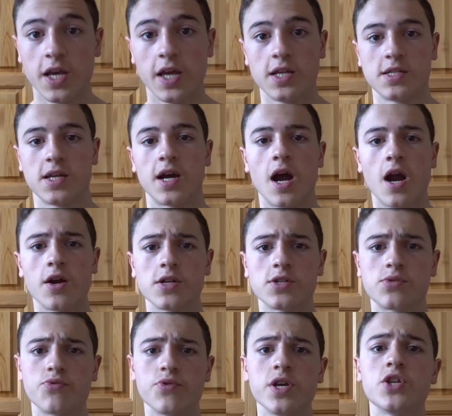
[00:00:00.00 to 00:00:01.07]
It is the
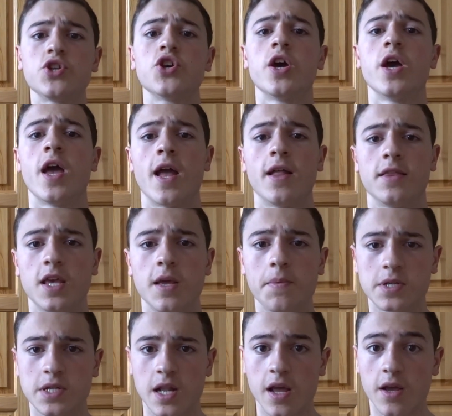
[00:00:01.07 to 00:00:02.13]
hardest to reach and
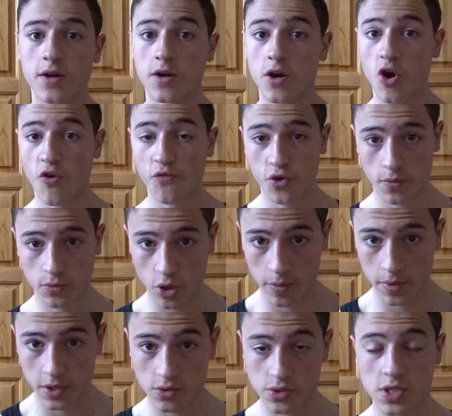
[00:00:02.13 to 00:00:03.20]
deepest layer of your
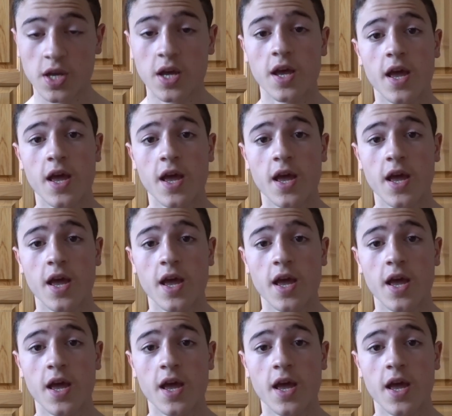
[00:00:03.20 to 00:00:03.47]
abdominals,